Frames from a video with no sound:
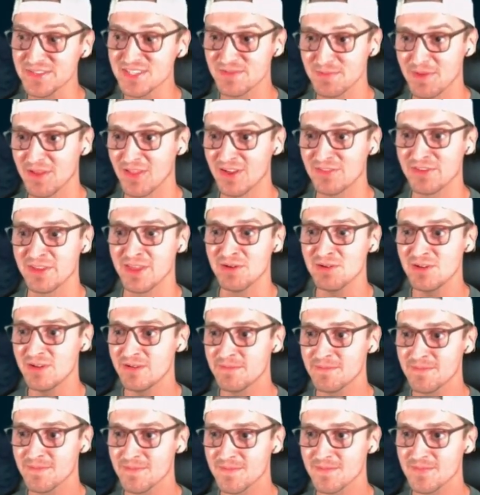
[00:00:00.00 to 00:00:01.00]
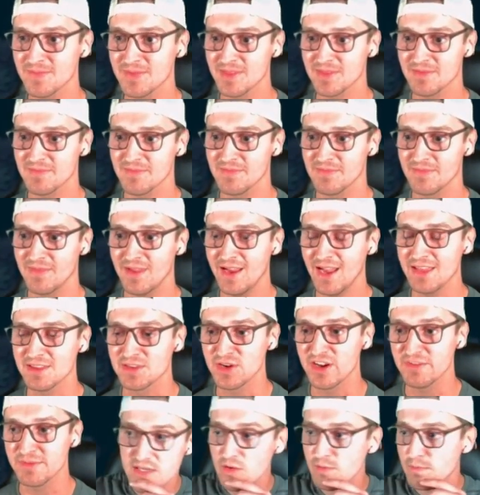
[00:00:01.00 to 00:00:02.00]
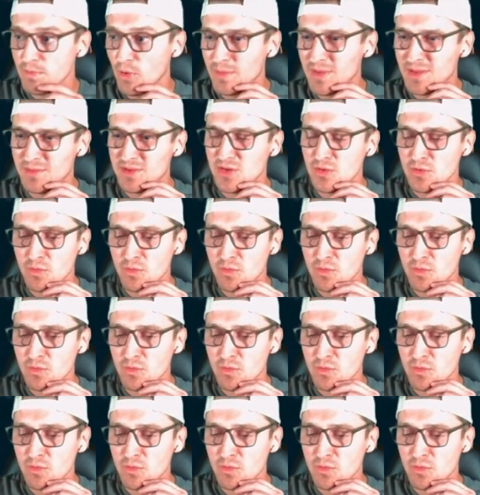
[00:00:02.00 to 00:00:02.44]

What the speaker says: off a bite for half of Aaron's health.